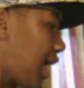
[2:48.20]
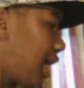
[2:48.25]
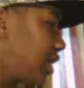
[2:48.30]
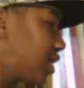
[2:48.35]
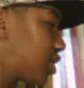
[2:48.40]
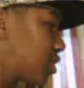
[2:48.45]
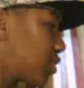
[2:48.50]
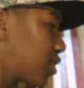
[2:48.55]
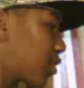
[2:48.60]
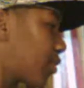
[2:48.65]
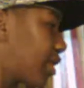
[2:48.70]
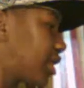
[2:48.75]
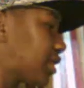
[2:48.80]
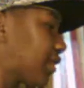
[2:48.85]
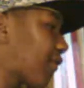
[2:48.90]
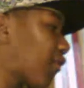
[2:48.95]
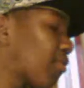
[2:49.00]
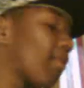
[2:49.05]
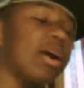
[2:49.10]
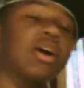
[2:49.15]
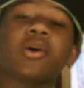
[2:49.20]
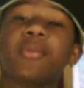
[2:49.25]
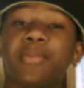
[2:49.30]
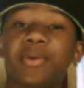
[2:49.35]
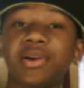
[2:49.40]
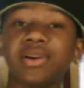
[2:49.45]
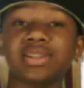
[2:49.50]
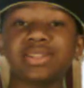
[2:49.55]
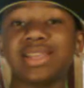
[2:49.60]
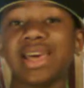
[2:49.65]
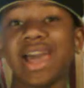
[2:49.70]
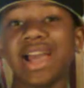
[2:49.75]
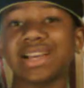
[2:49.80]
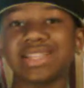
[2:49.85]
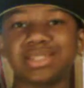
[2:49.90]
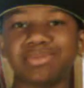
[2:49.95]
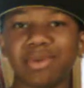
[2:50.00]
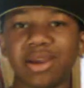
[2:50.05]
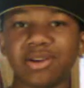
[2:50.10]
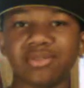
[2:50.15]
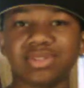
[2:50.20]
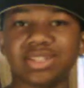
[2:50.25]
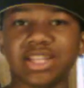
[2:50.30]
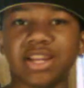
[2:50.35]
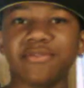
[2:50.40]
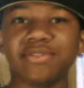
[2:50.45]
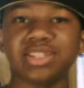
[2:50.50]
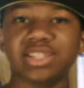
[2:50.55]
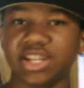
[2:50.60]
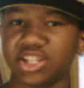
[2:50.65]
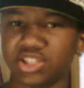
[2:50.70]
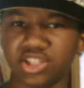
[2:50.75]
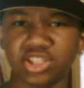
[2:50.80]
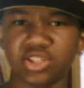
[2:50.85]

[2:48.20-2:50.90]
enter a question for Michael Pierce, ask Michael Series Things.